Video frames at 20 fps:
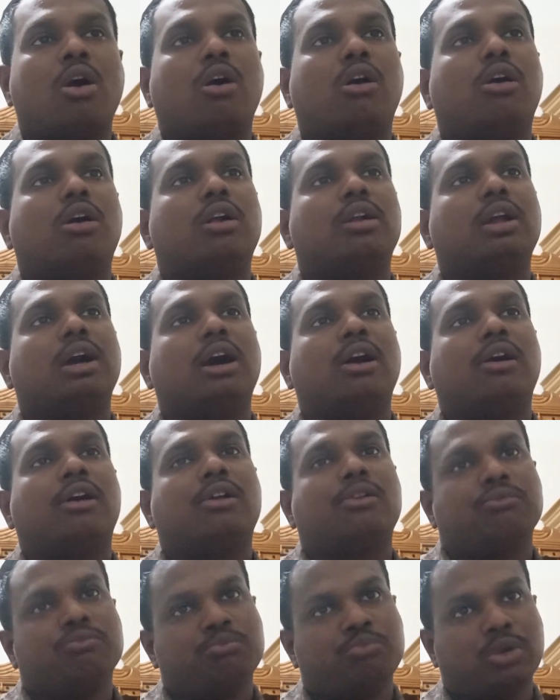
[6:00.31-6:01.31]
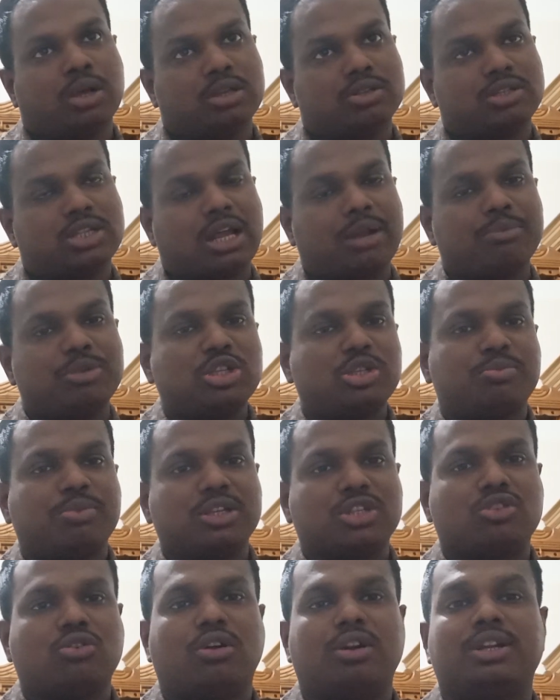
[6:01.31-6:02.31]
on our
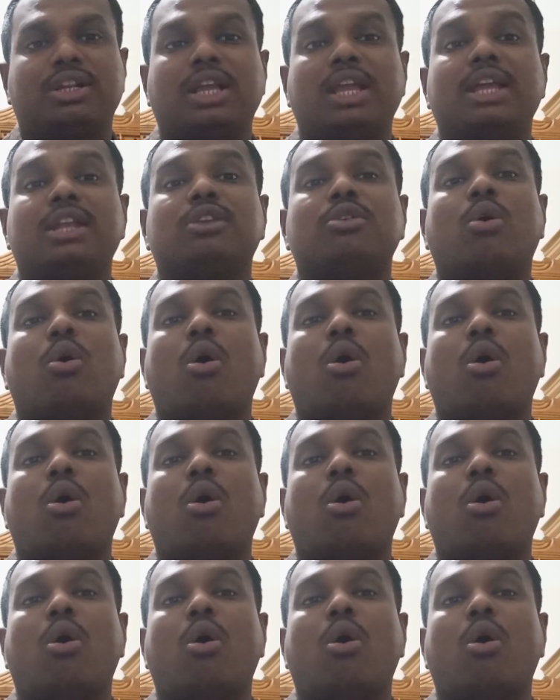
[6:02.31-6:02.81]
service-based content,